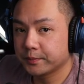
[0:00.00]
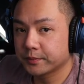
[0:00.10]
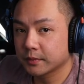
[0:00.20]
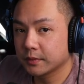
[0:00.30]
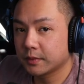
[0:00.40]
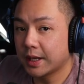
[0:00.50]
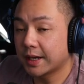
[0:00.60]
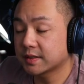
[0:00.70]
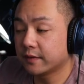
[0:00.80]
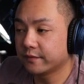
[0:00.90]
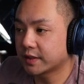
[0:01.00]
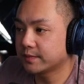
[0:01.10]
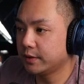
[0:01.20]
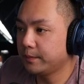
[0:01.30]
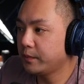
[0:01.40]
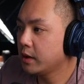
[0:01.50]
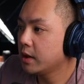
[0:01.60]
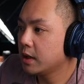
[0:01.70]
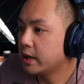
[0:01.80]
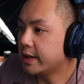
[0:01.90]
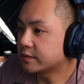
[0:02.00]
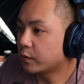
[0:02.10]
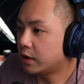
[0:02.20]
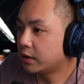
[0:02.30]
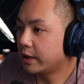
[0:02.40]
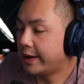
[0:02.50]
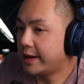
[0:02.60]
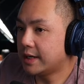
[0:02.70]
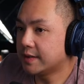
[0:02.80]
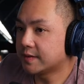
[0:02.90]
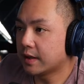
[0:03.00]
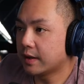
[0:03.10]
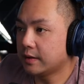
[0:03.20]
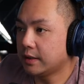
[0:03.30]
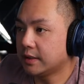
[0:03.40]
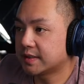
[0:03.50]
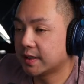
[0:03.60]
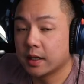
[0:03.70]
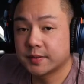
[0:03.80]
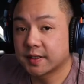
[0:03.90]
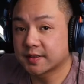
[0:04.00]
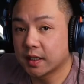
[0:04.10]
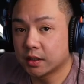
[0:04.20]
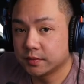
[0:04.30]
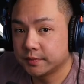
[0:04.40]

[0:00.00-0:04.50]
the Axon fixed blade, as well as the Synapse X L.